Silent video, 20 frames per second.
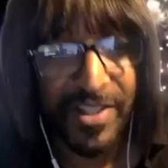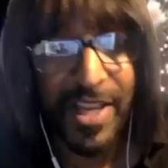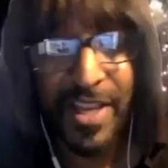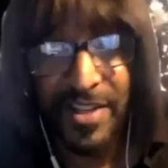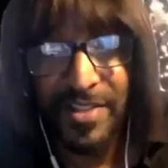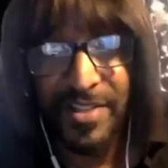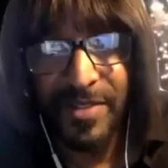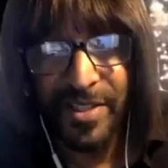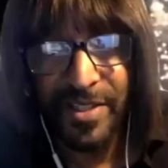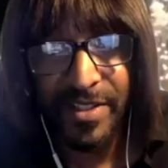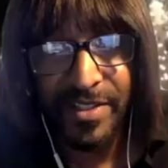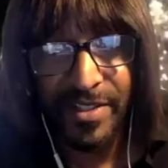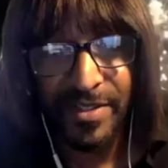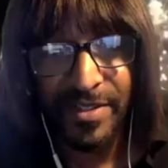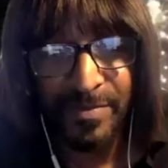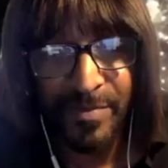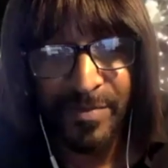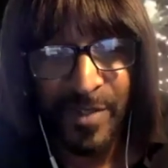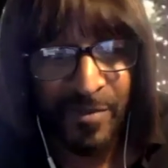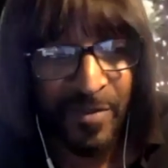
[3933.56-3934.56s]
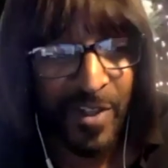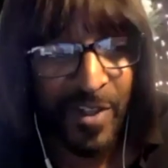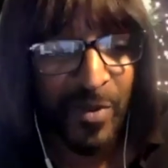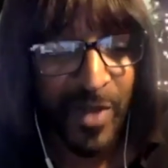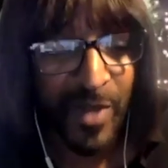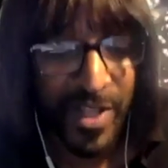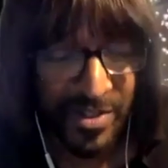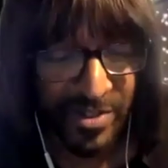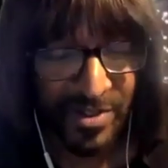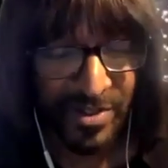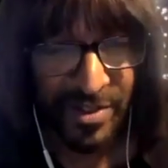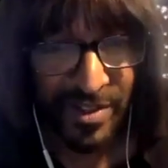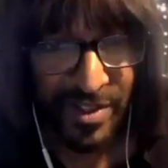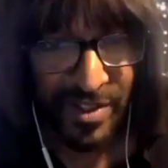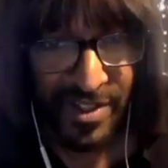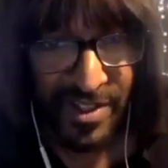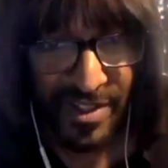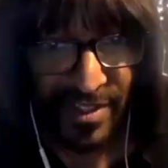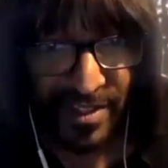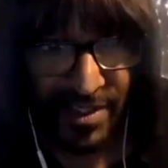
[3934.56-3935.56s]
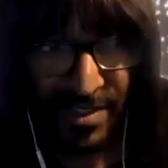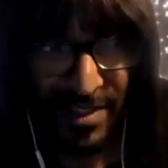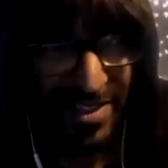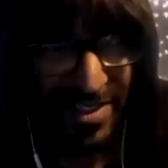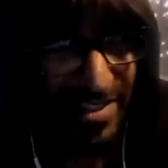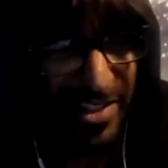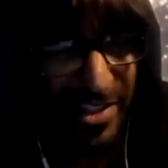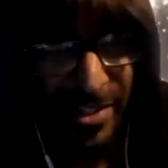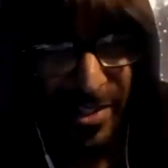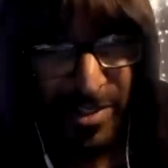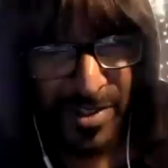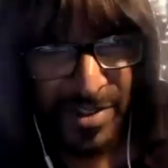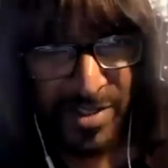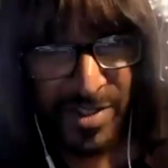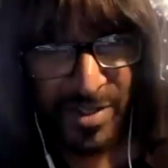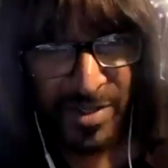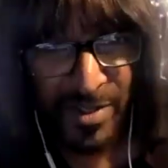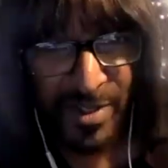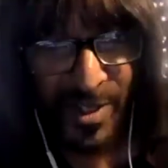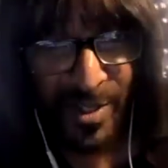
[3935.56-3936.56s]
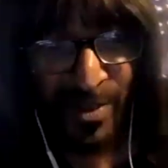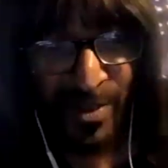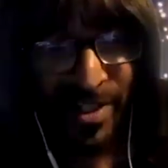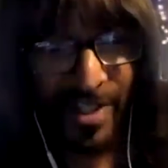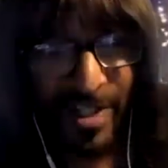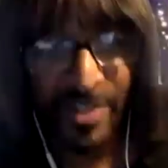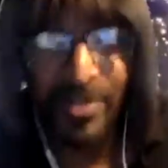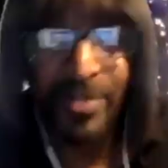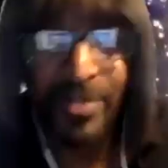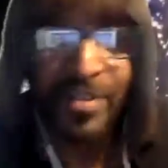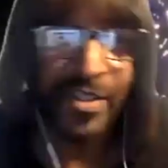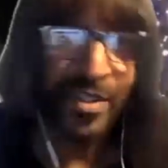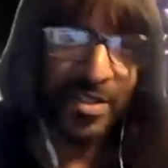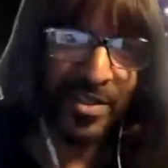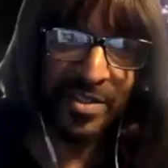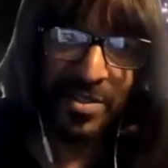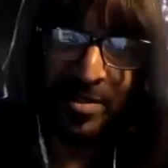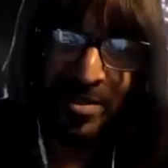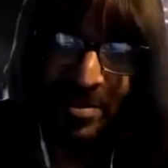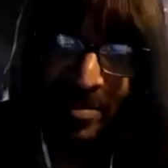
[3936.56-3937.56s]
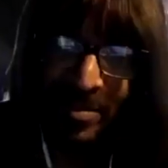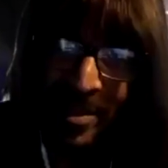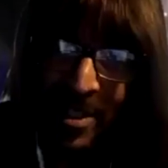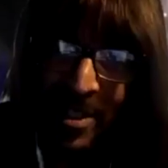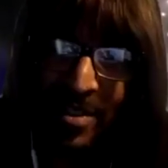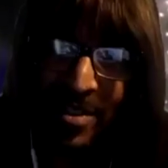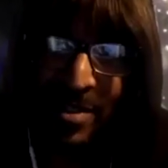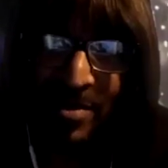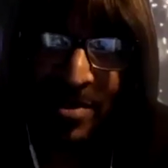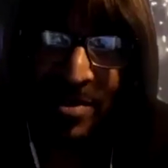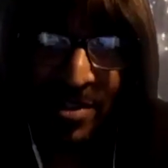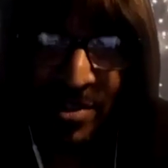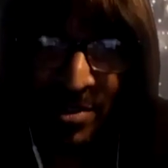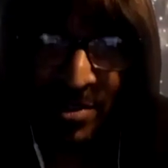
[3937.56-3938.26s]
a fundraiser like a year or so ago that I couldn't go to. That was on tour,